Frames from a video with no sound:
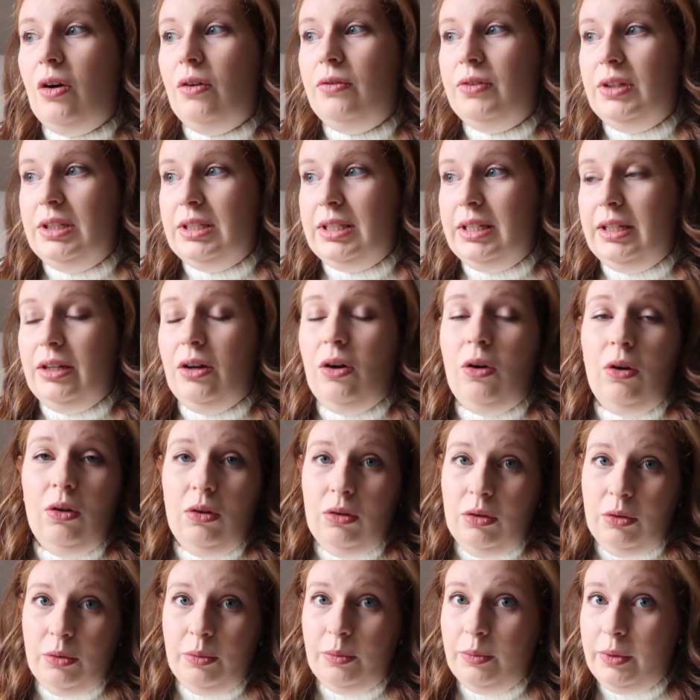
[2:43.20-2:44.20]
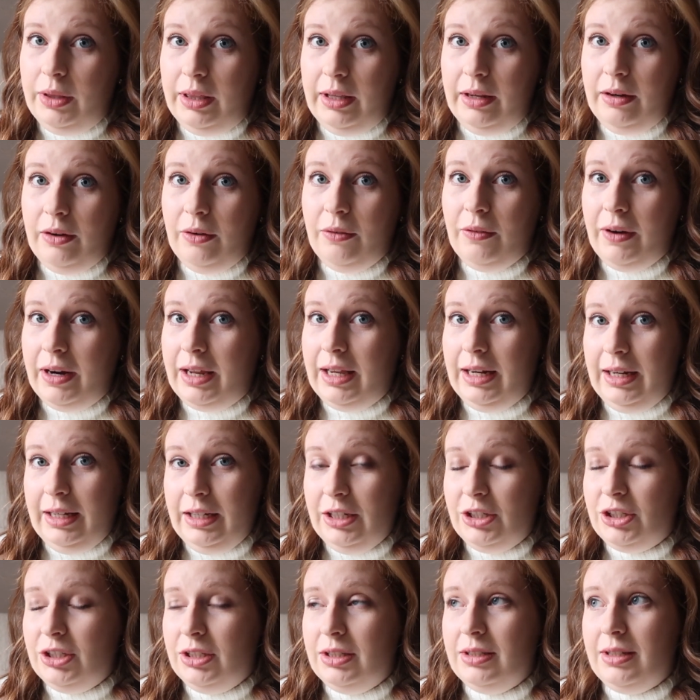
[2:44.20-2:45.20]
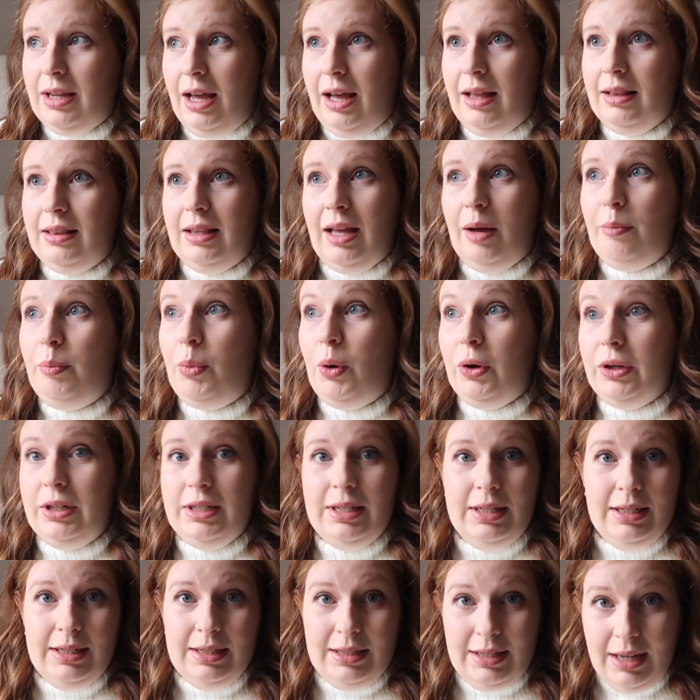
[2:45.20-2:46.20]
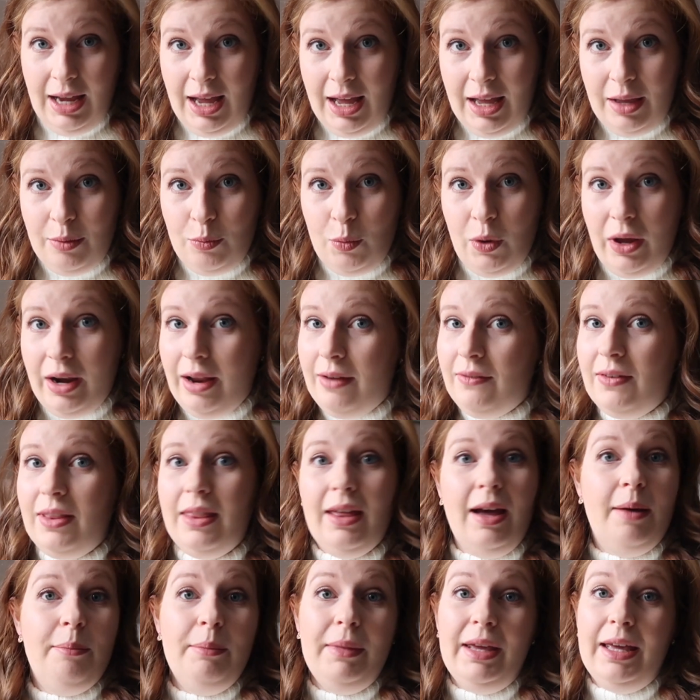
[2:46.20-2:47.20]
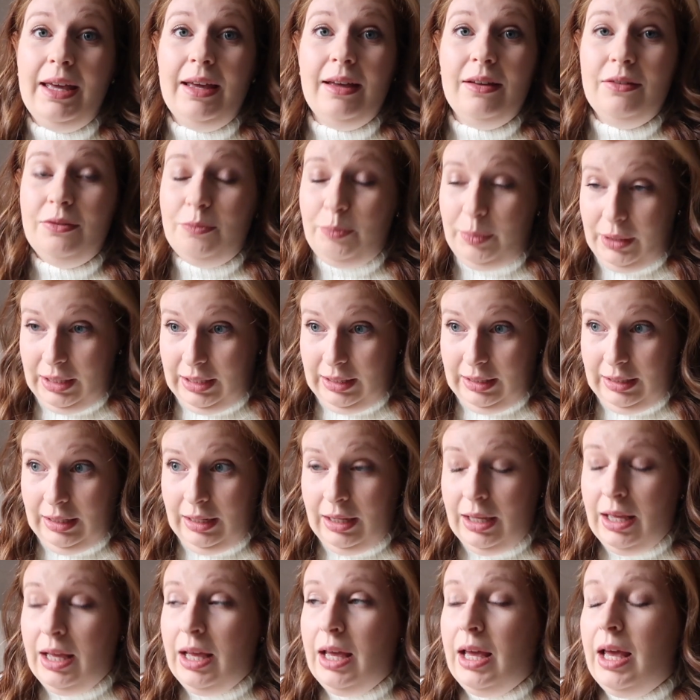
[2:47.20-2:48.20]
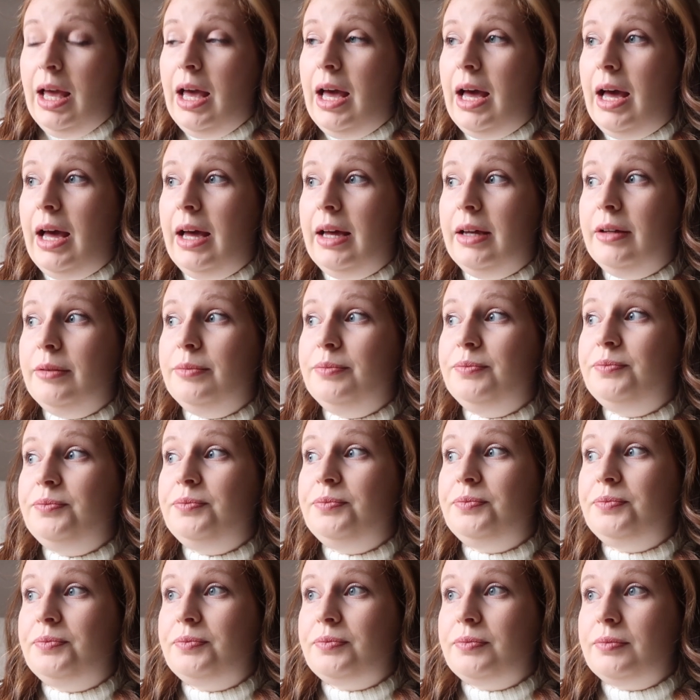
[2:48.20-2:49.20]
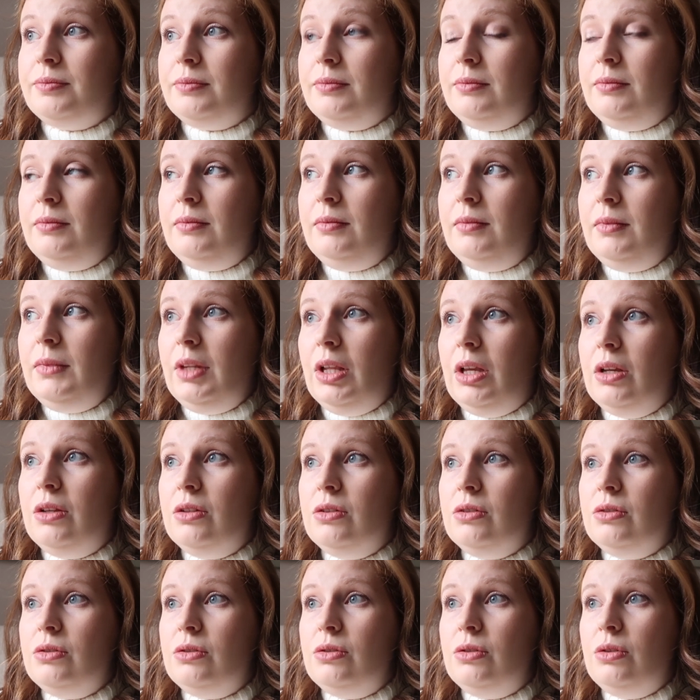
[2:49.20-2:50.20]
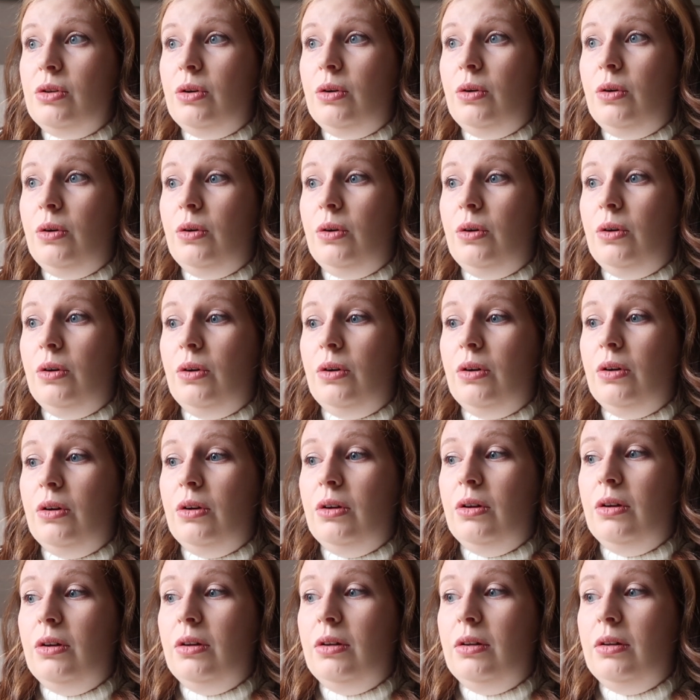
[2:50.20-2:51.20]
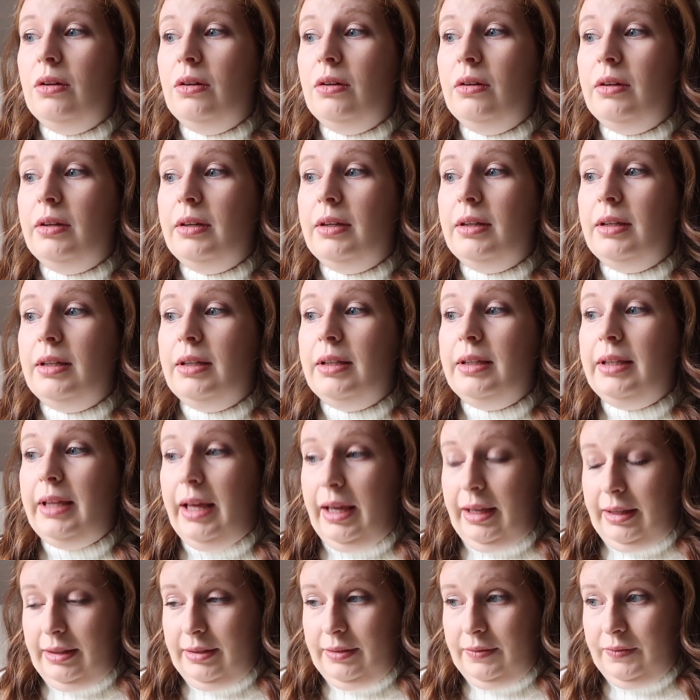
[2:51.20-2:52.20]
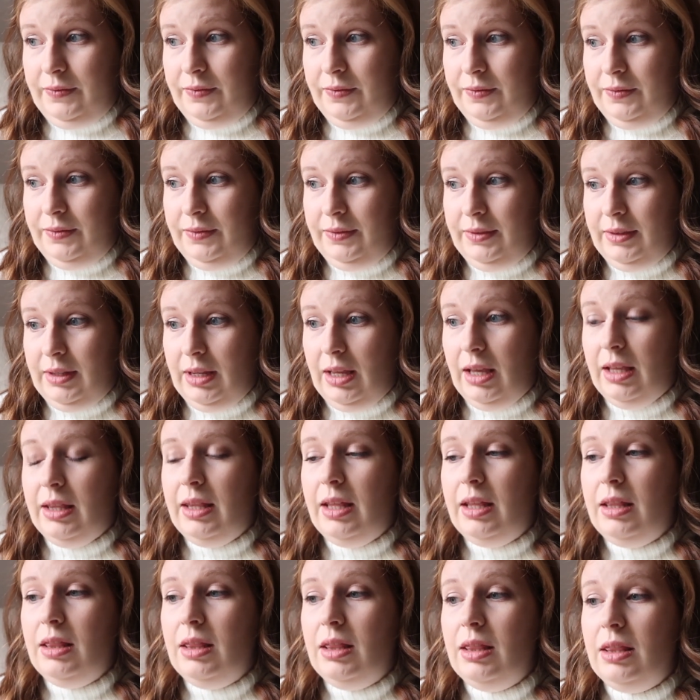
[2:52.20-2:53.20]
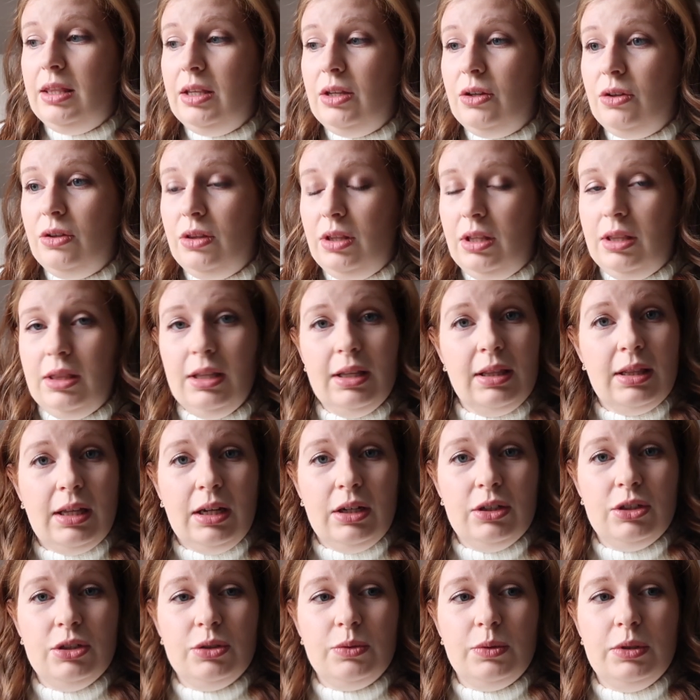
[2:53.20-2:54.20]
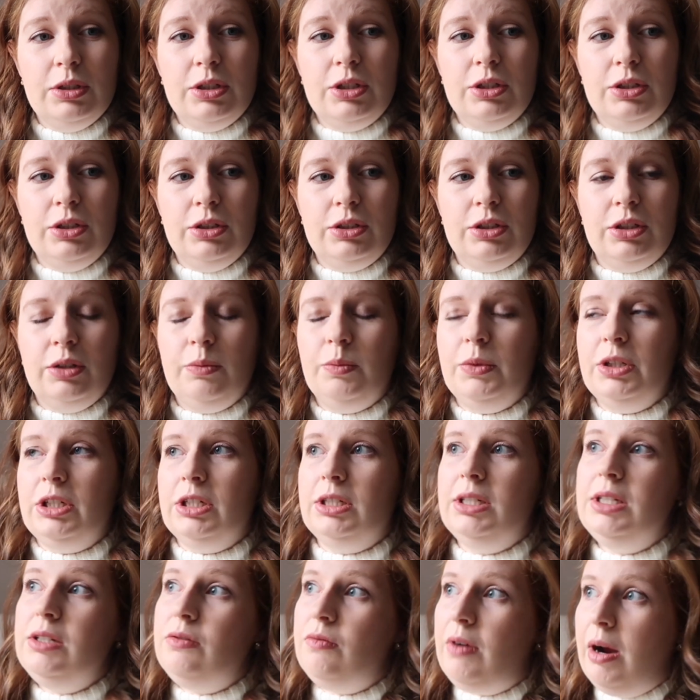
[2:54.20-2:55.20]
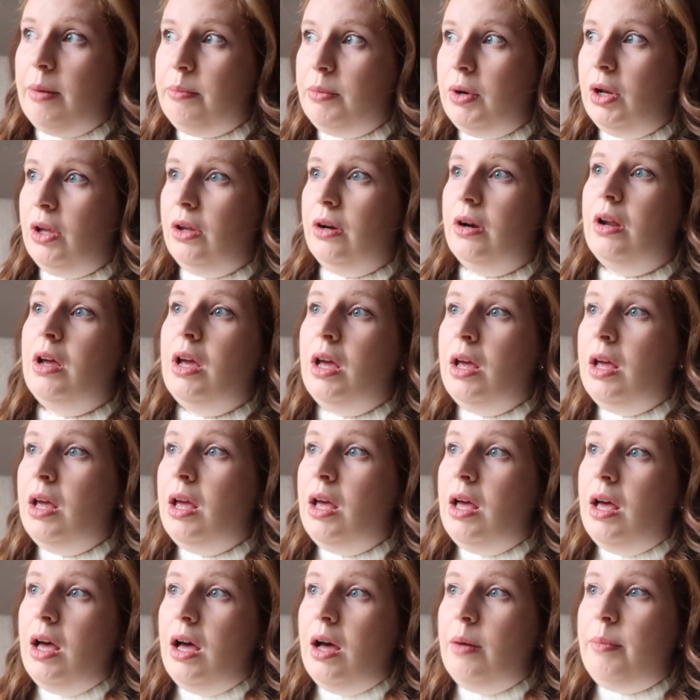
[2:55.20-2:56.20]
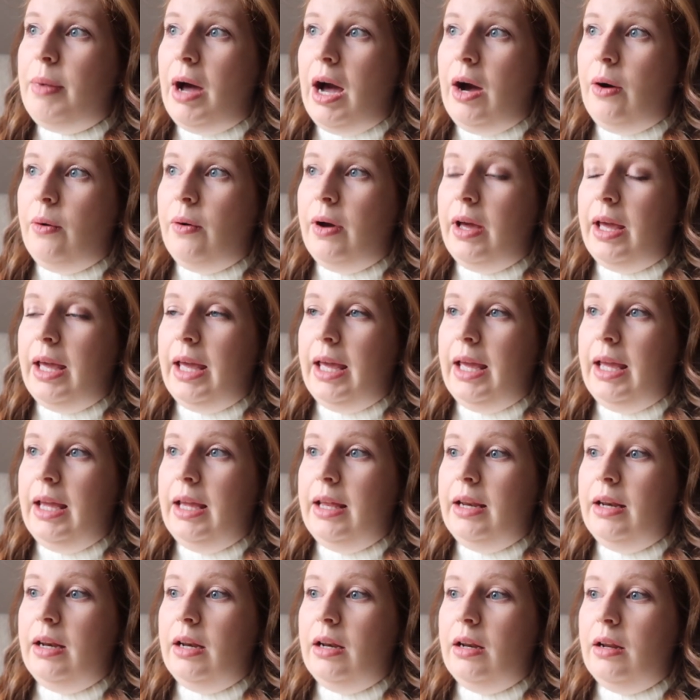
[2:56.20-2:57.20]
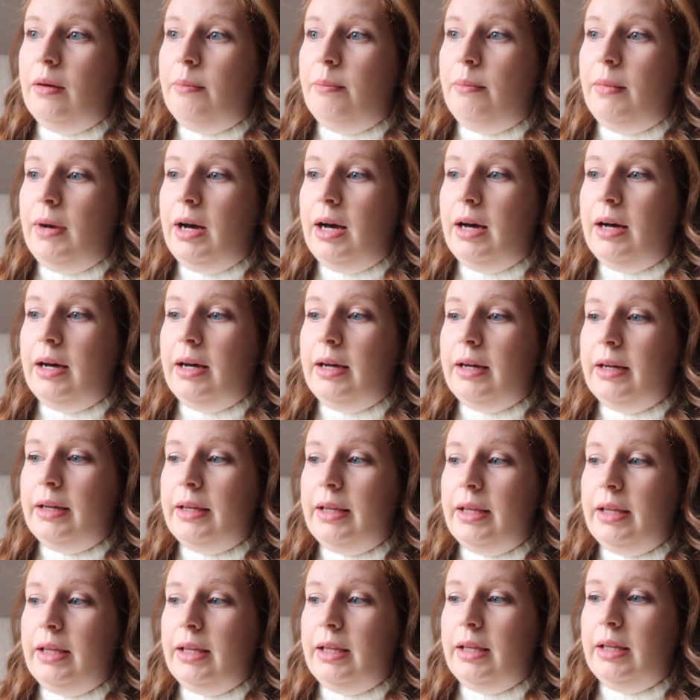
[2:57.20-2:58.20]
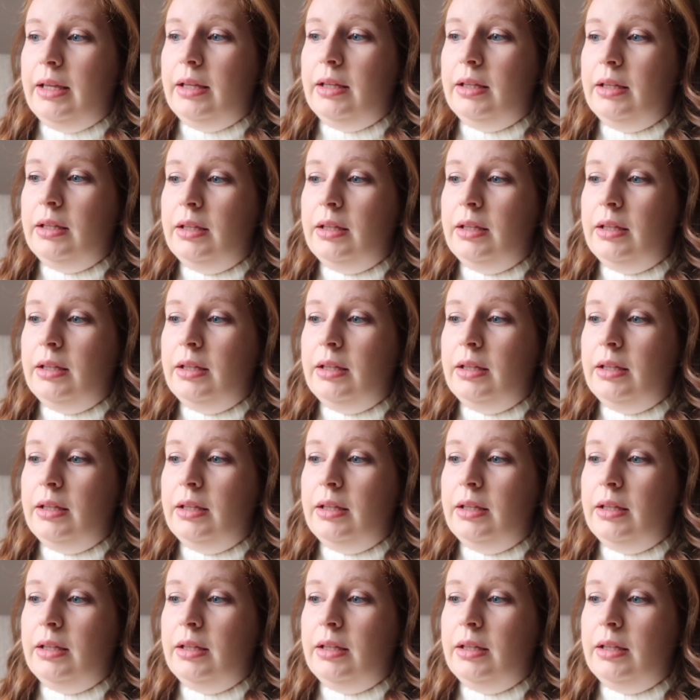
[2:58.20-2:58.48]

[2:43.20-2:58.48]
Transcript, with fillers: obviously all within regulations at that point in time whenever that may have been um, so yeah and then the other thing that I just wanted to touch on which I did ramble on about in my